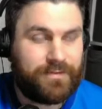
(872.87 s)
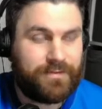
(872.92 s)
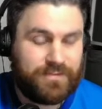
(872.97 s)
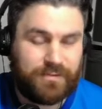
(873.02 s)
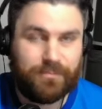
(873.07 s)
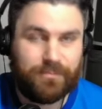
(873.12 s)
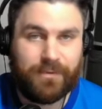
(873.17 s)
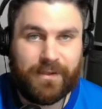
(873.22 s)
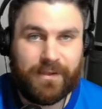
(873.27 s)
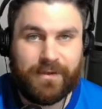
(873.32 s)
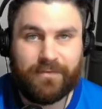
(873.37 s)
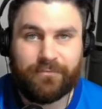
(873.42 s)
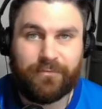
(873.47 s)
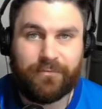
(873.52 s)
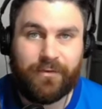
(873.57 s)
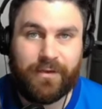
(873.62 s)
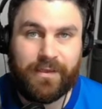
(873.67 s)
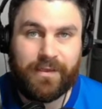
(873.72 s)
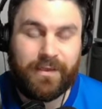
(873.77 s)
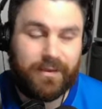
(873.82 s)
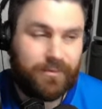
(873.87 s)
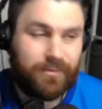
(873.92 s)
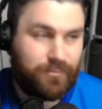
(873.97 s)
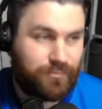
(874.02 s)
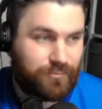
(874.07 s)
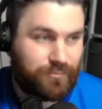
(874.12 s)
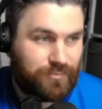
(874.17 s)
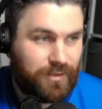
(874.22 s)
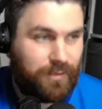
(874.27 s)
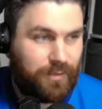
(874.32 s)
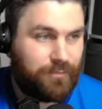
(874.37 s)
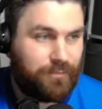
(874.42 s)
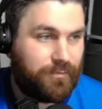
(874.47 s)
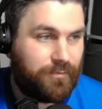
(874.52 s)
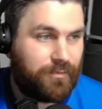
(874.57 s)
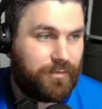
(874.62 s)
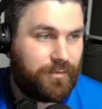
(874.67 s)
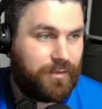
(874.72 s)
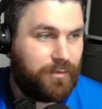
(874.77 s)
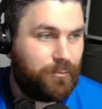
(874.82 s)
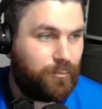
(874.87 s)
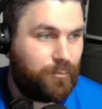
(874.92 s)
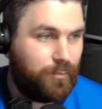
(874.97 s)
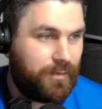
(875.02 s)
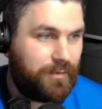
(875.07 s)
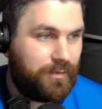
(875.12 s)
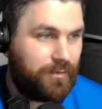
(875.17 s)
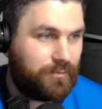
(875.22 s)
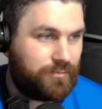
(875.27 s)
It's completely free. And it'll just notify you when